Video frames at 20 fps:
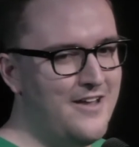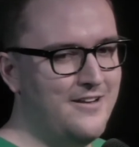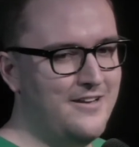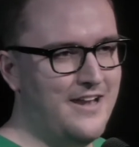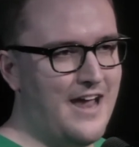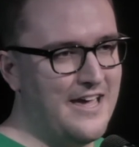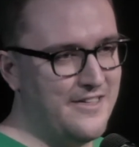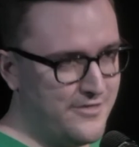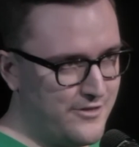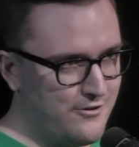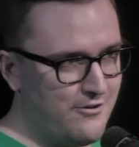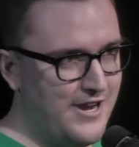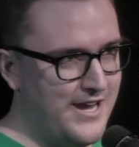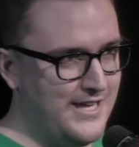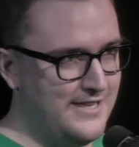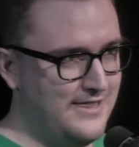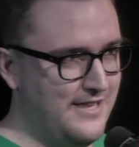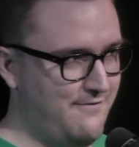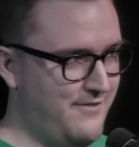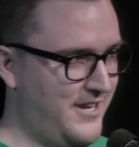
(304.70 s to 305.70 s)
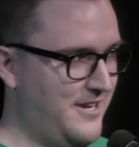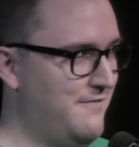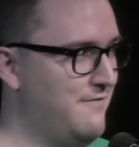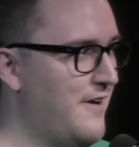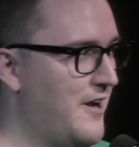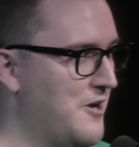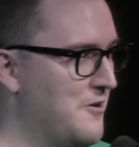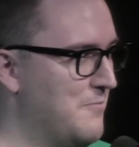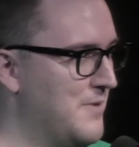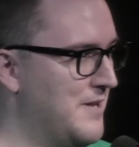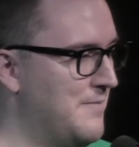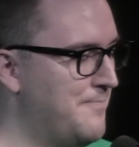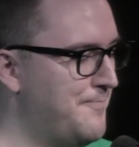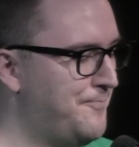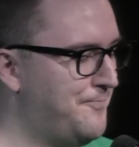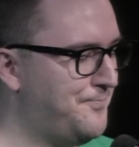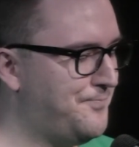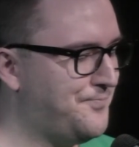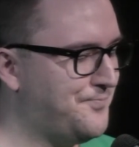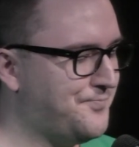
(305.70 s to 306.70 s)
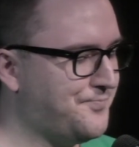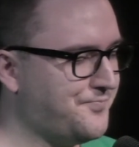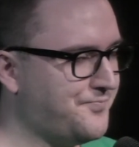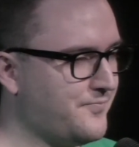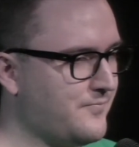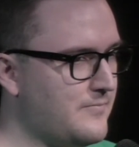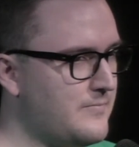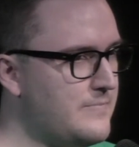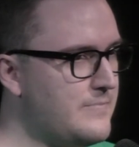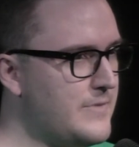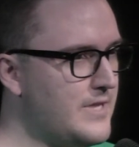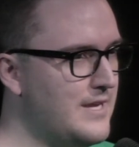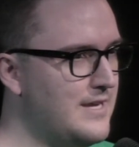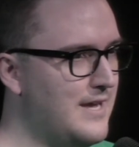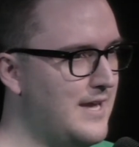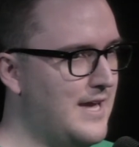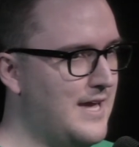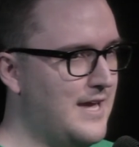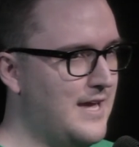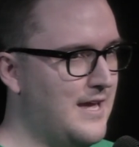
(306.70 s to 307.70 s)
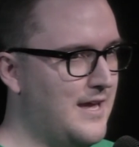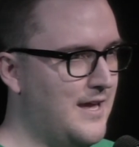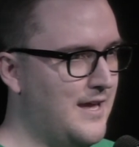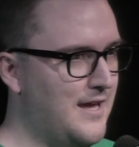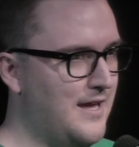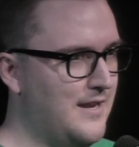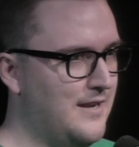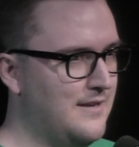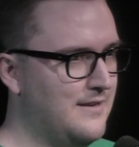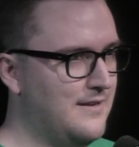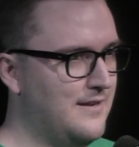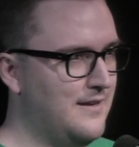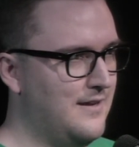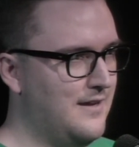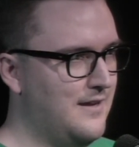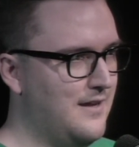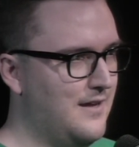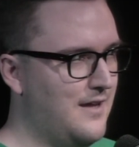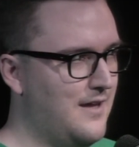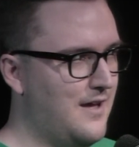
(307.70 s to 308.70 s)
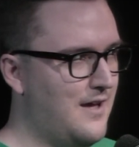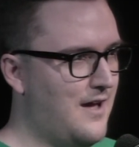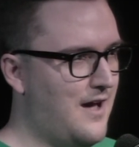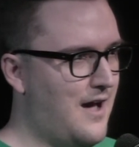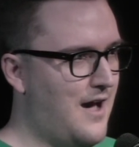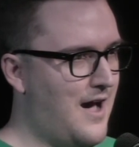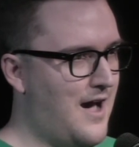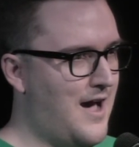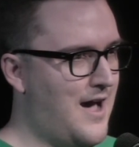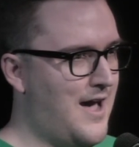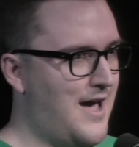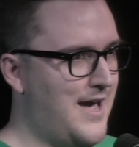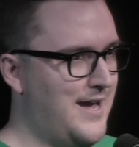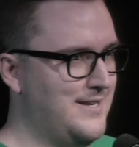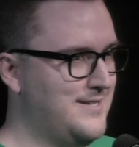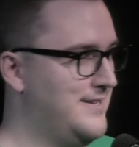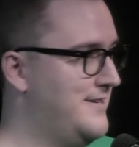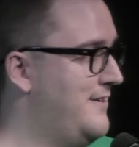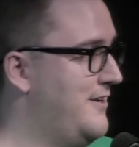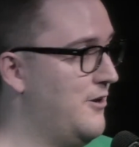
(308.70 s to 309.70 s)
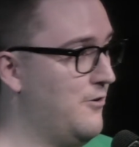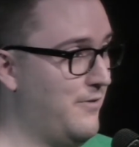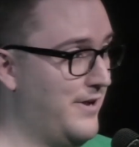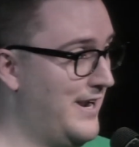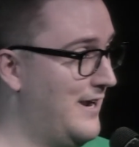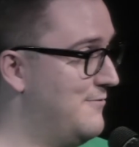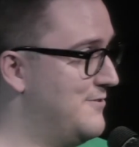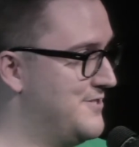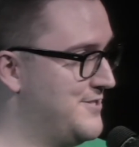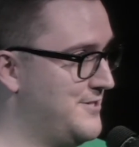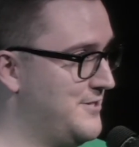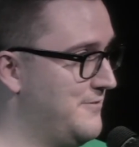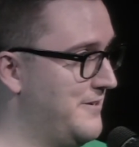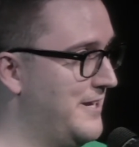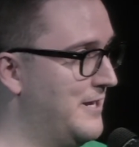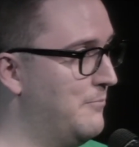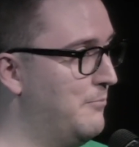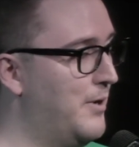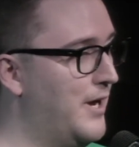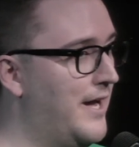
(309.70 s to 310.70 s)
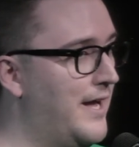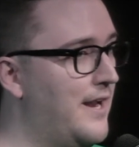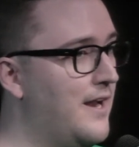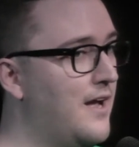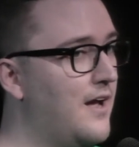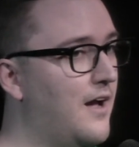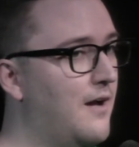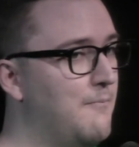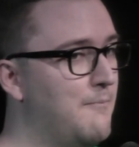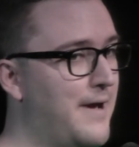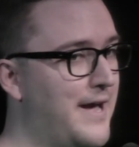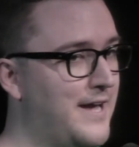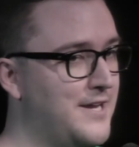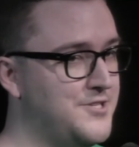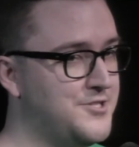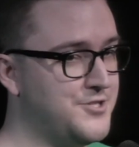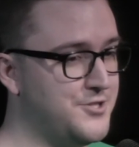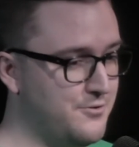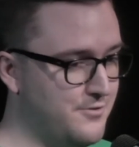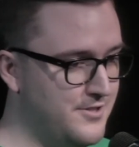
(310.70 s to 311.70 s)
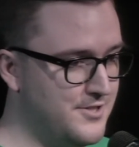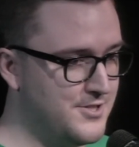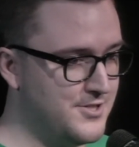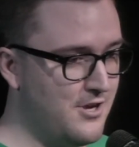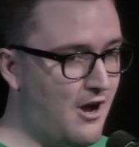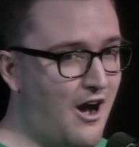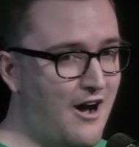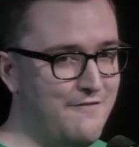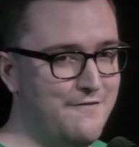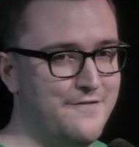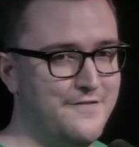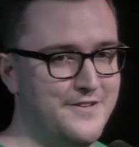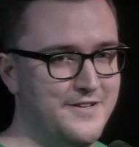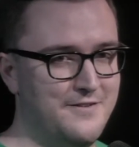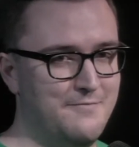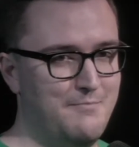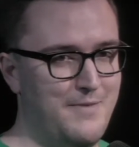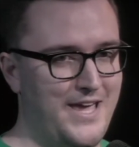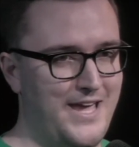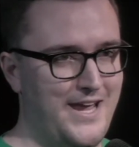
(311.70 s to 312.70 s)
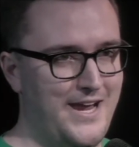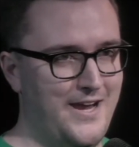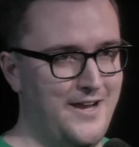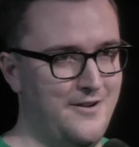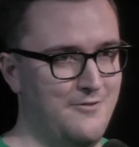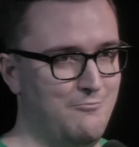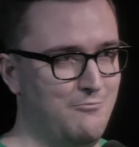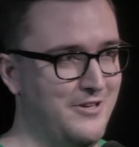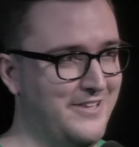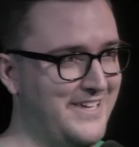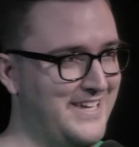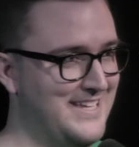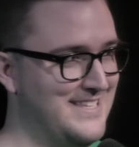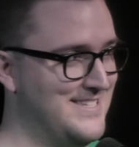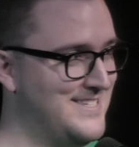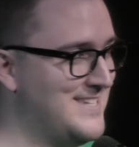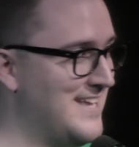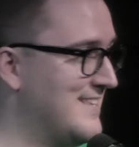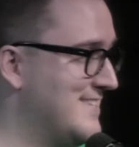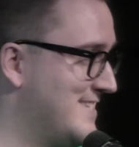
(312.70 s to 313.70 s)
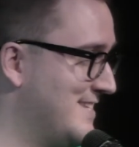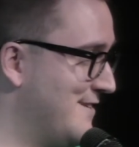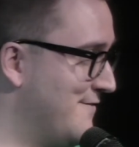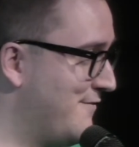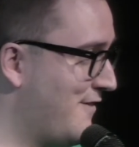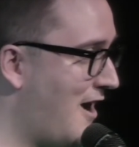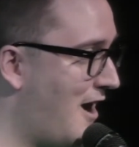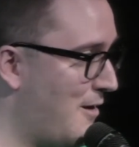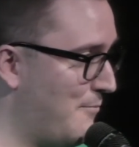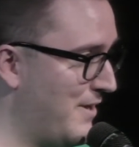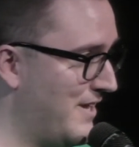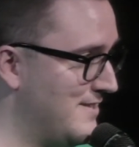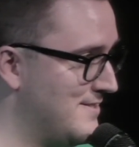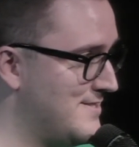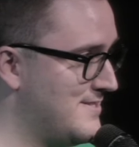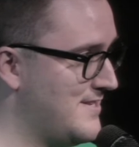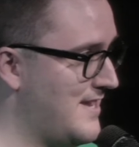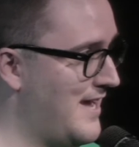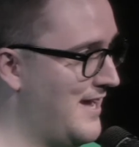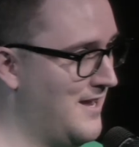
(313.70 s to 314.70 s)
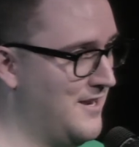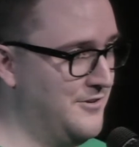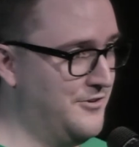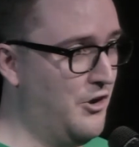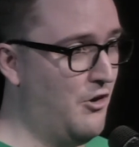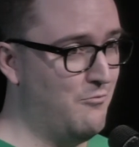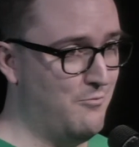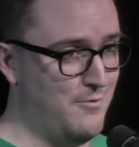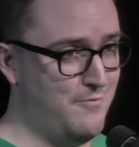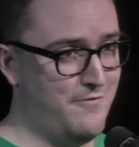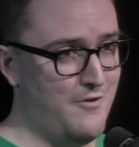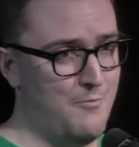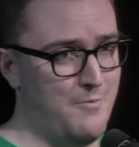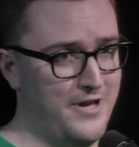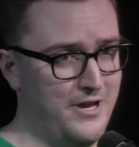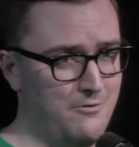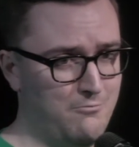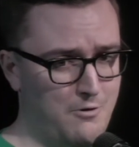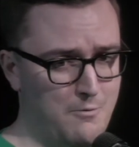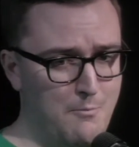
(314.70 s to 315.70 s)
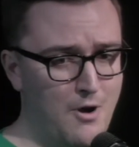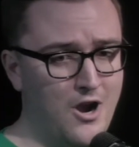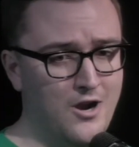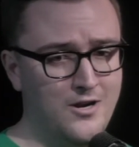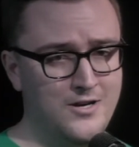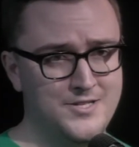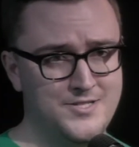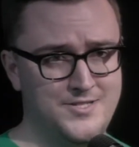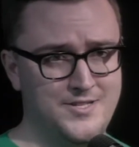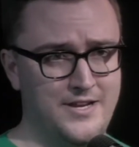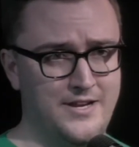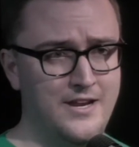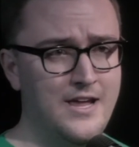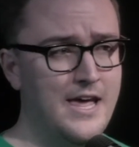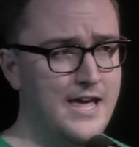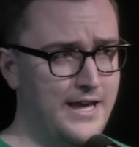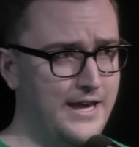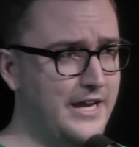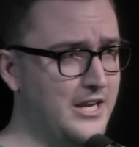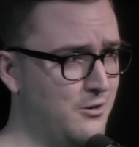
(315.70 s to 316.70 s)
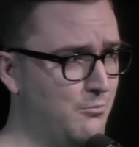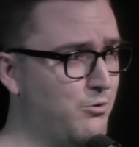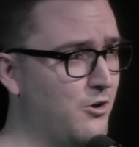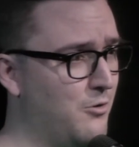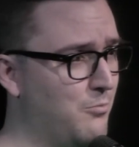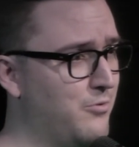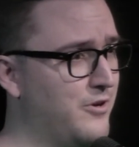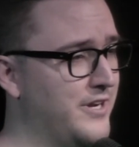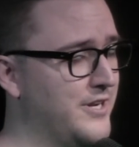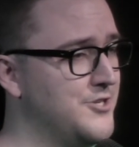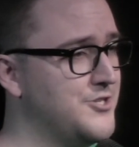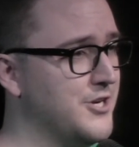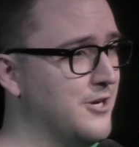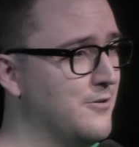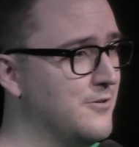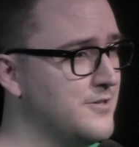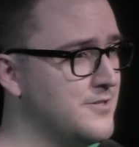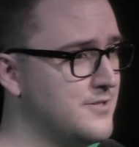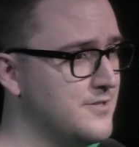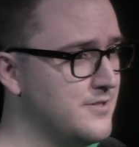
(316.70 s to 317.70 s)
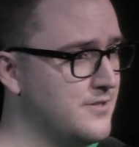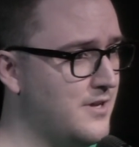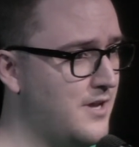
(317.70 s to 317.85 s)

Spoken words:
ninth grade living environment, and I didn't know what I was doing, but my students often made really insensitive comments and homophobic remarks and inappropriate jokes.